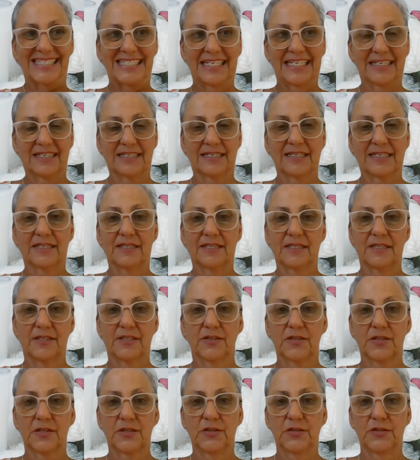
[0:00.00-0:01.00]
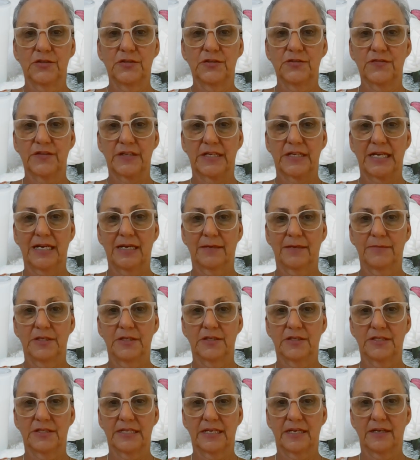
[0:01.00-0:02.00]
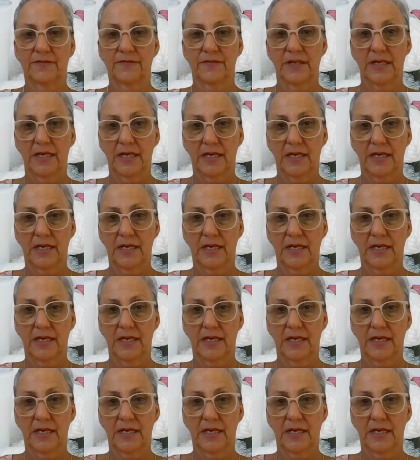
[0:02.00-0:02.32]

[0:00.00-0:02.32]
technique that you can use for calming yourself